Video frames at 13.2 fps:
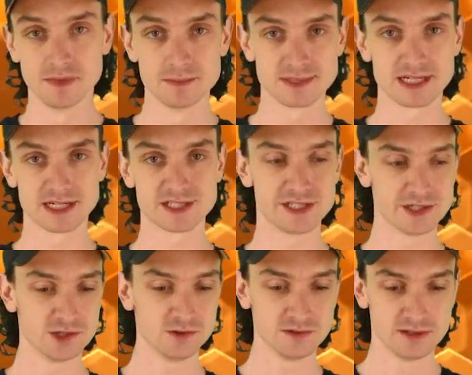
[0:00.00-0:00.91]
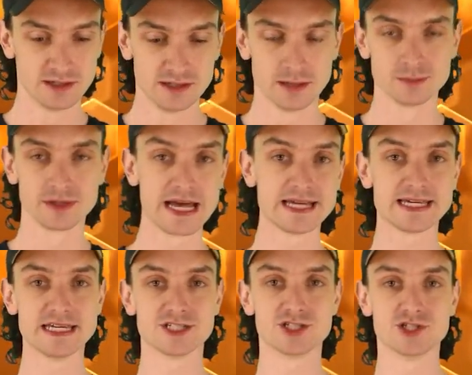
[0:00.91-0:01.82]
I'm 6'2", I'm
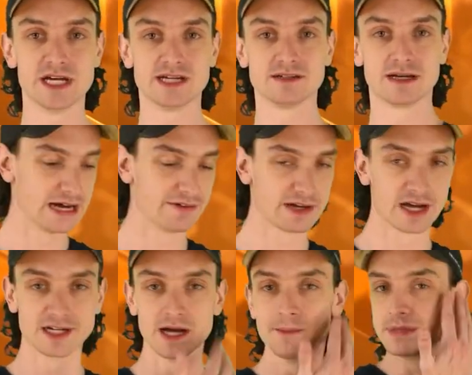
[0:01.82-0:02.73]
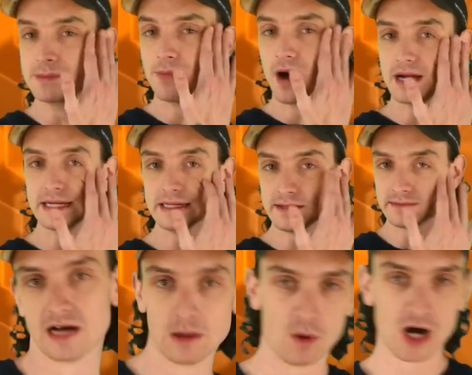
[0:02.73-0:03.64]
lanky as shit. I have like a Gumby body.
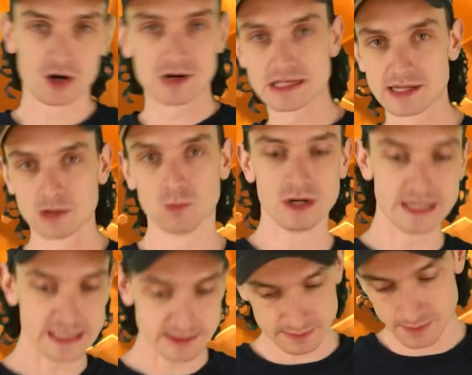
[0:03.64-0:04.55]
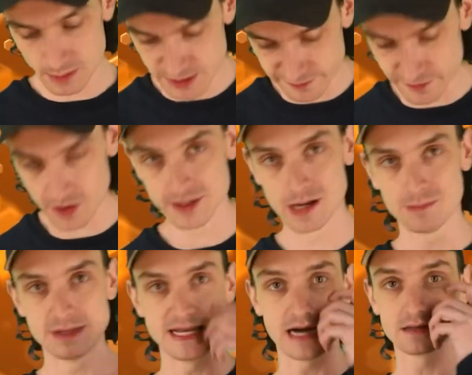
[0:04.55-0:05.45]
I walk around like Woody. I'm always falling
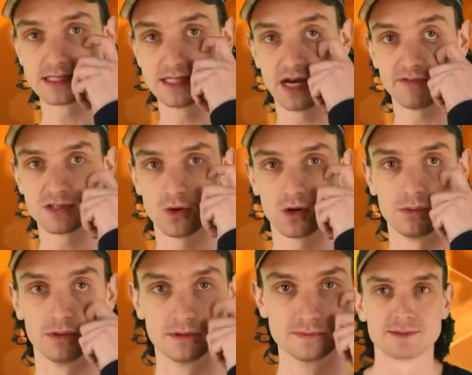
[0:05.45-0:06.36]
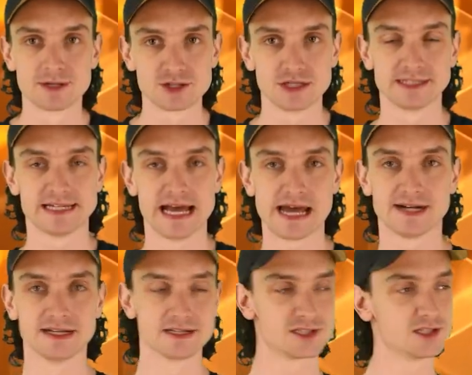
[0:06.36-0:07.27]
up and down stuff. It's horrible, especially in
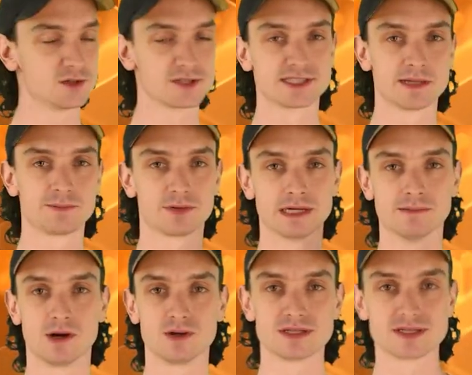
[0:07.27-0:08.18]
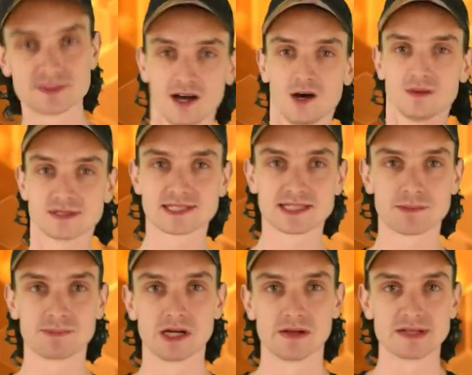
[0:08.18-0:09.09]
Canada. It's so slippery. I'm always, always
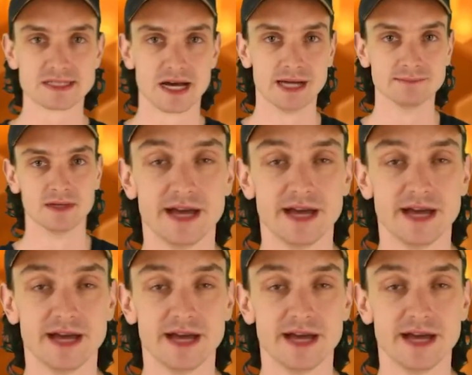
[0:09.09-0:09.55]
slipping all the time.